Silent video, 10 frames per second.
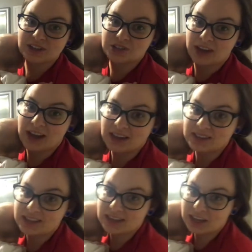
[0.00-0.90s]
trying
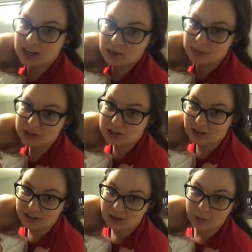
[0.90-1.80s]
to keep
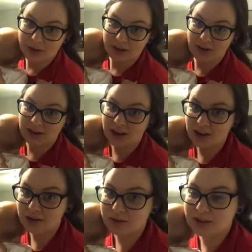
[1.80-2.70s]
Charlie awake right now